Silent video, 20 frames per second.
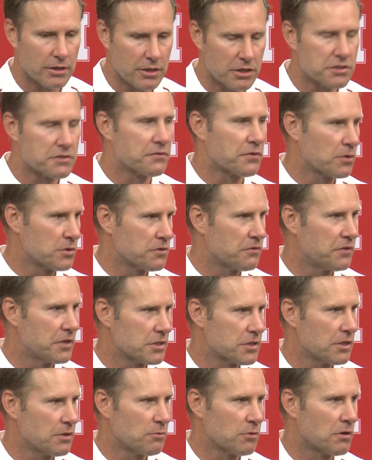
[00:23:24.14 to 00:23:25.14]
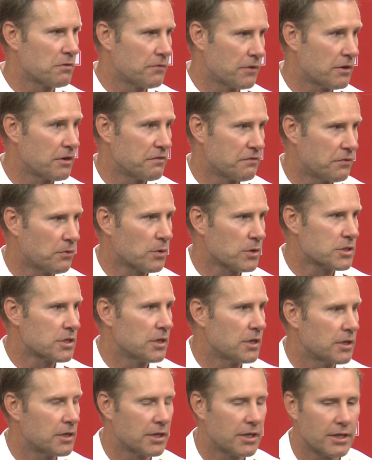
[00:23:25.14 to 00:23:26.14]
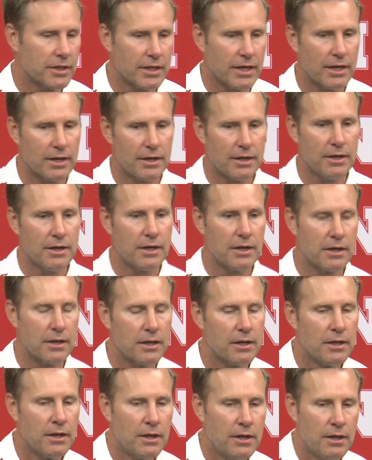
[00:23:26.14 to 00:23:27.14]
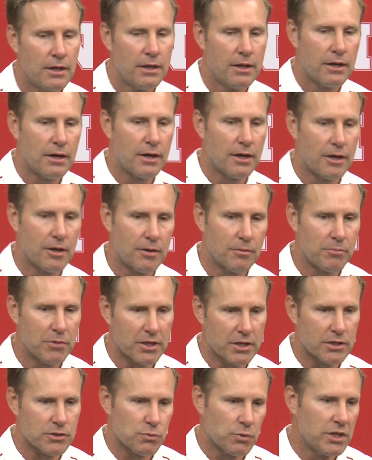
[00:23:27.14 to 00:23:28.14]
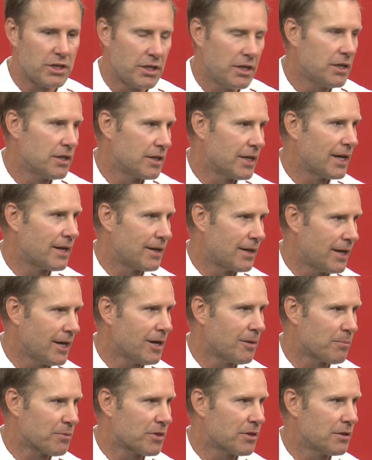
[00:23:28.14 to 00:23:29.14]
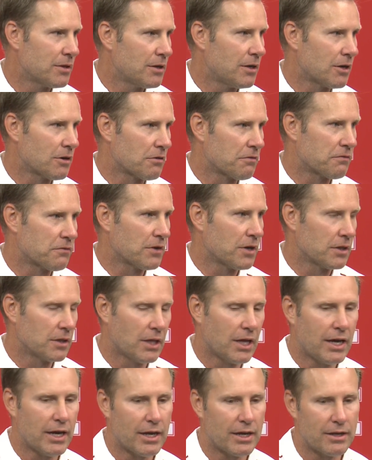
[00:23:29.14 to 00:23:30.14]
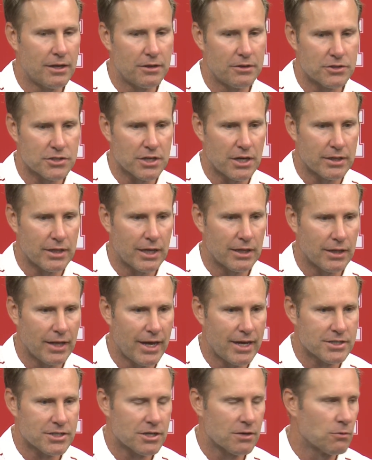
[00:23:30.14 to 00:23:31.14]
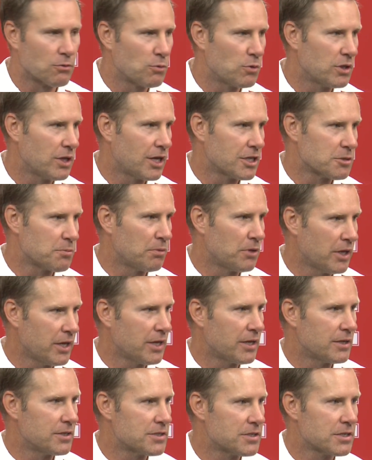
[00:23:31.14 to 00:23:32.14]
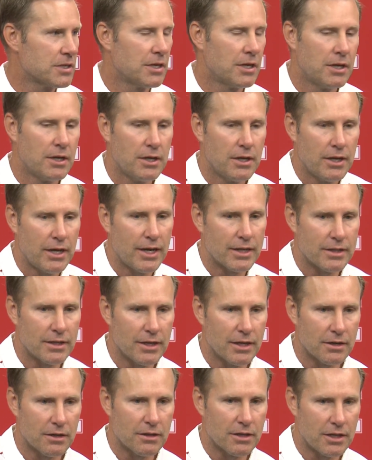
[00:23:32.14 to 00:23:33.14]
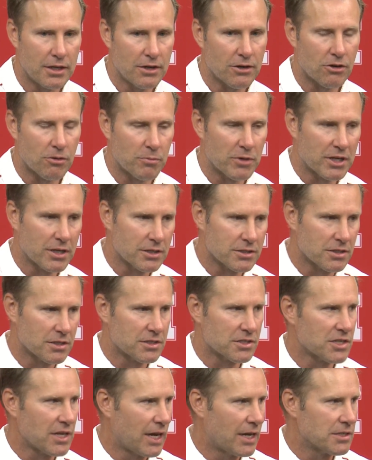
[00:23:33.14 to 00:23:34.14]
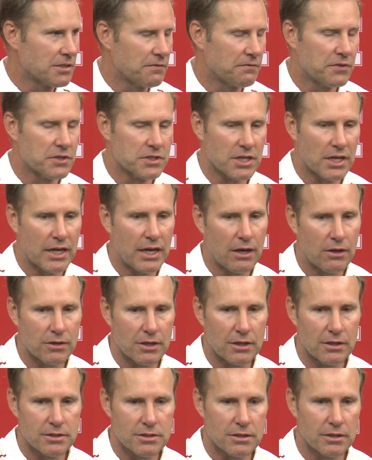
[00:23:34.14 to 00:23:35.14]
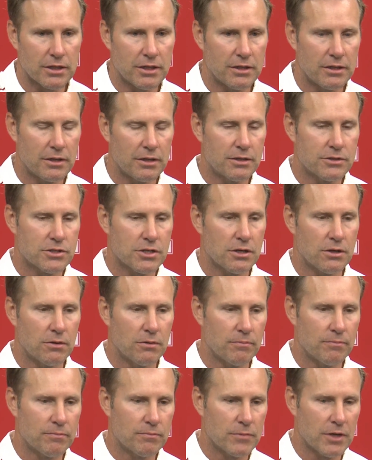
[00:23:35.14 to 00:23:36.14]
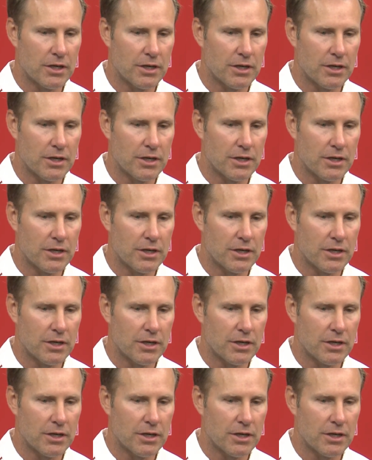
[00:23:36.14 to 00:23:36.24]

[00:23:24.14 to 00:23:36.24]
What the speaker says: his first visit, and we were very fortunate to get that done because we needed that depth on our front line. And you saw that last year when we lost Blaze at the end of the year because of the size and physicality in this league. So,